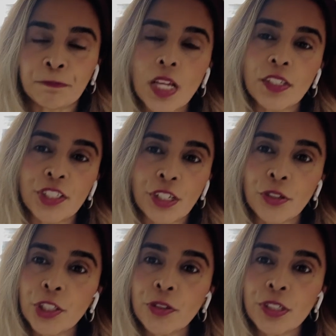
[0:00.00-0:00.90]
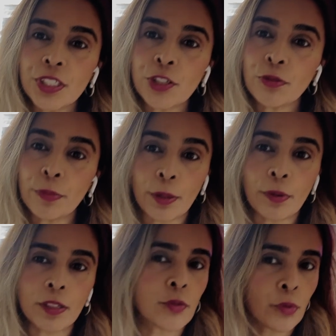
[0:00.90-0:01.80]
the genitourinary syndrome of
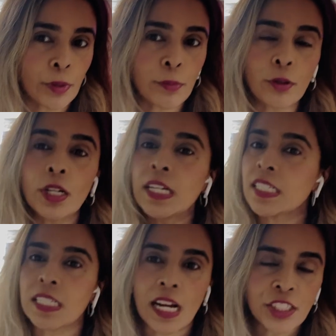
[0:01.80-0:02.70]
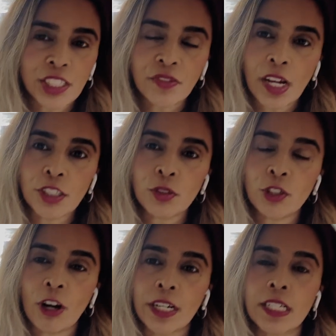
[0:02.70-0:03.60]
menopause, remember, it's not just vaginal
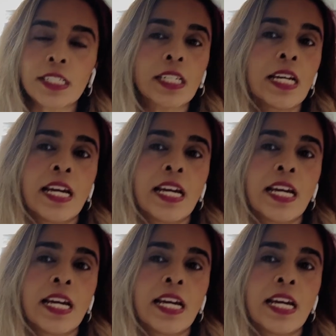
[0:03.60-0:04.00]
dryness,